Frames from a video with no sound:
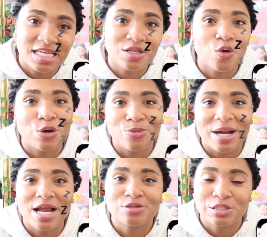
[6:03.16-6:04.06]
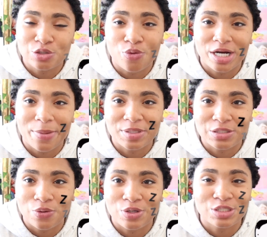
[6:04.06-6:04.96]
in the corner right now snoring up a
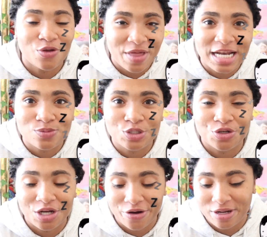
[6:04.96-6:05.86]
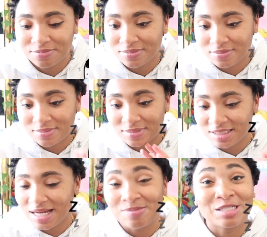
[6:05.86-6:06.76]
storm. So that is what you're hearing.
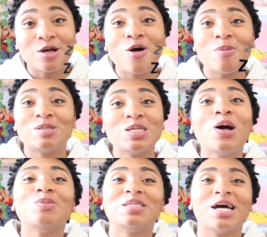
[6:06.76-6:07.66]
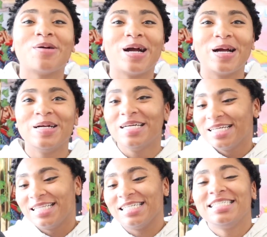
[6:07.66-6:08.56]
I'm so upset with her
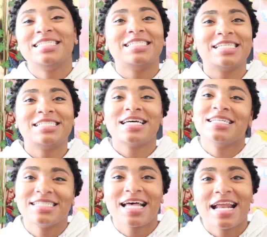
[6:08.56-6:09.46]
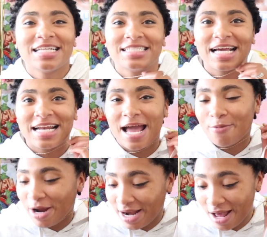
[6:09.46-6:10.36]
that she's deciding to take a
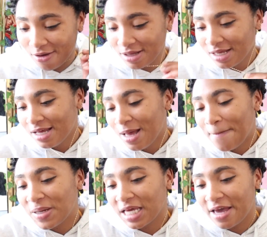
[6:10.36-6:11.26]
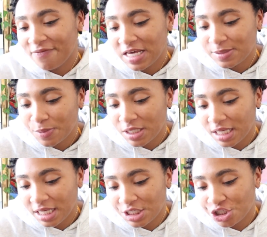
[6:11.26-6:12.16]
nap right now. But yeah,
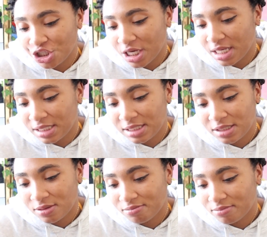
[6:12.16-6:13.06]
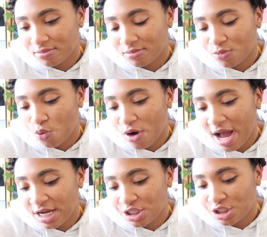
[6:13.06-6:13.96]
Facebook is just where
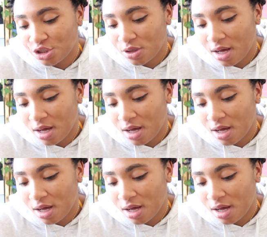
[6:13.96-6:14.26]
I just